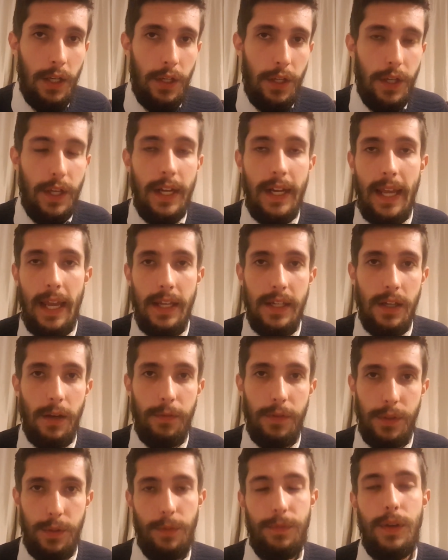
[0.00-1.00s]
you're going to get
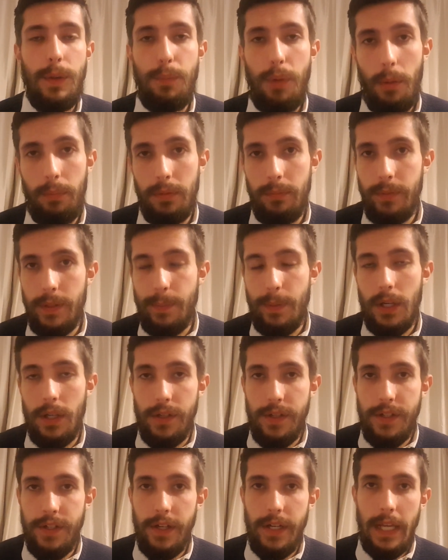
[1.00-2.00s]
yourself into a few problems,
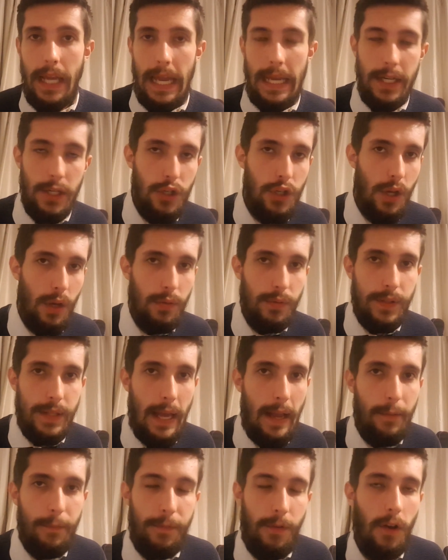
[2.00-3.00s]
because study A showed
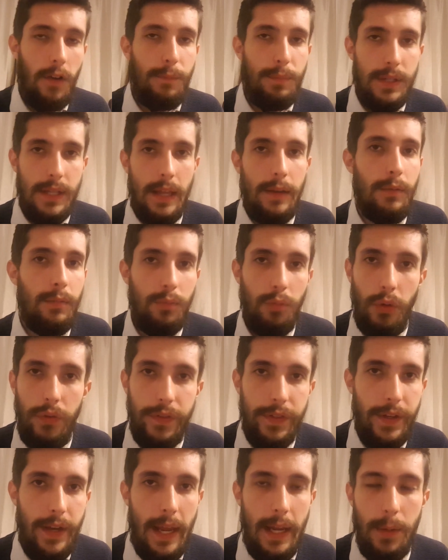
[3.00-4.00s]
that five percent
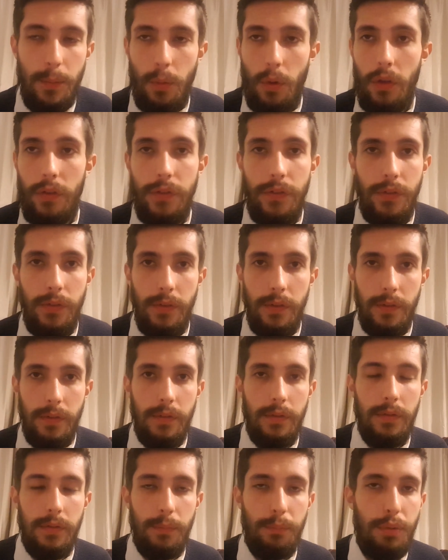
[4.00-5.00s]
once a day was
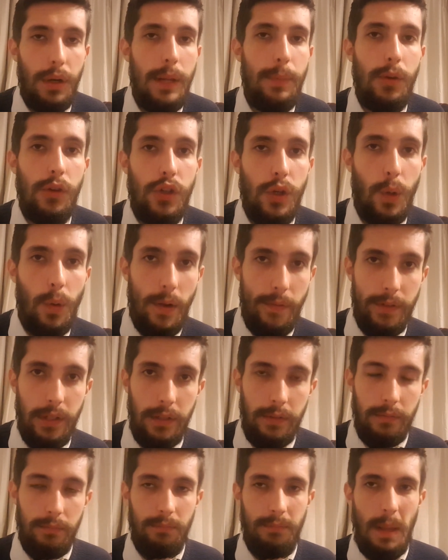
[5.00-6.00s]
pretty much
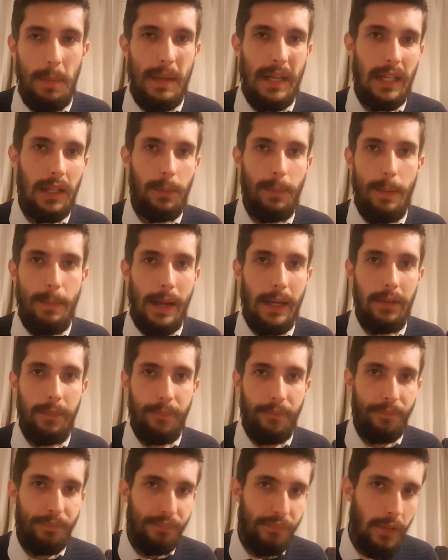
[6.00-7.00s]
equivalent, maybe a little bit better,
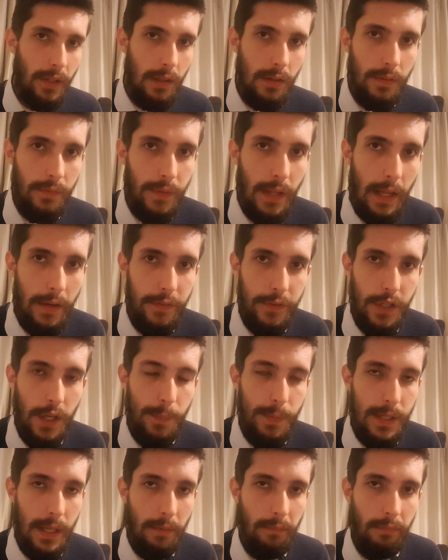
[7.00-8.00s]
than two
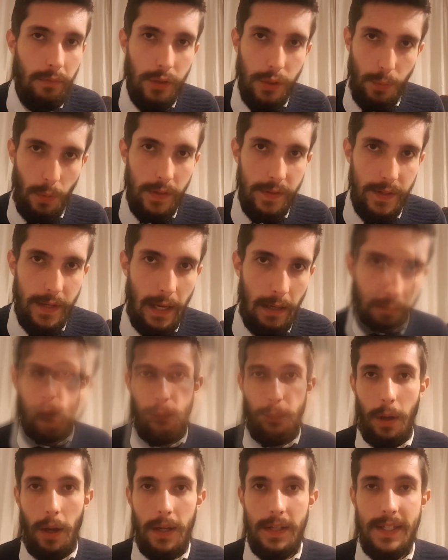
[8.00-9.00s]
percent twice a day.
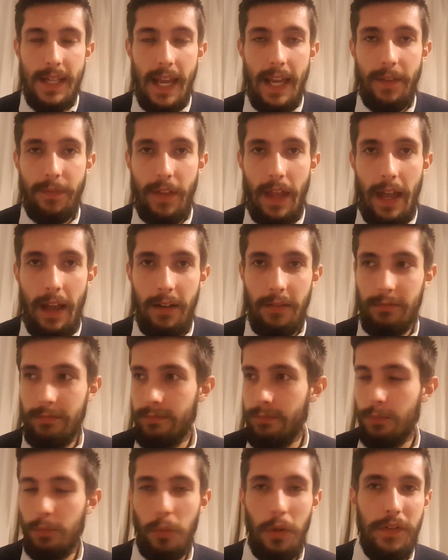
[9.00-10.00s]
By saying that
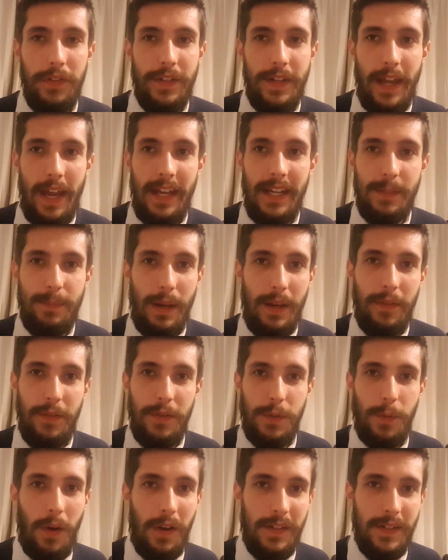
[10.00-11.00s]
once a day is better than
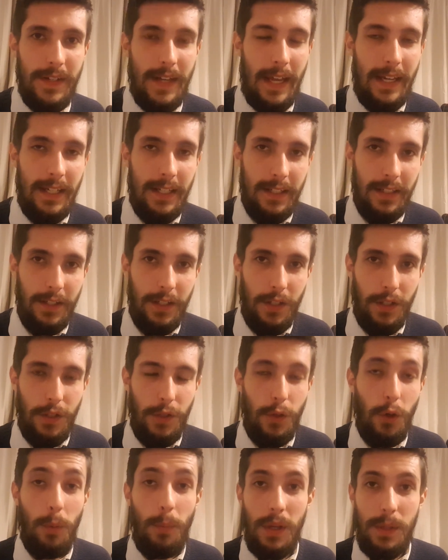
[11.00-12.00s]
twice a day,
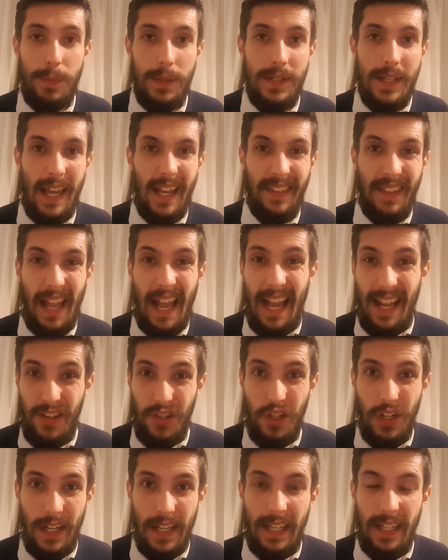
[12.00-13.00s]
you'd almost be saying that
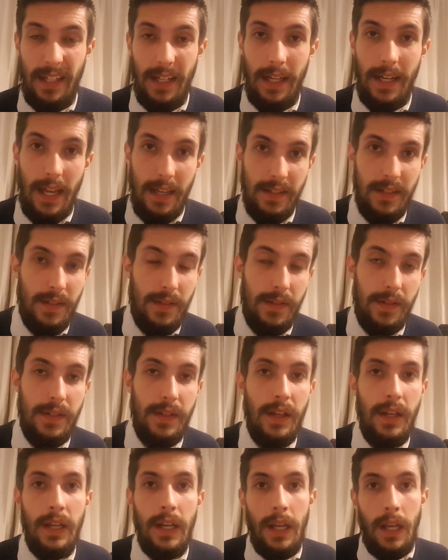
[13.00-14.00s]
actually, in essence,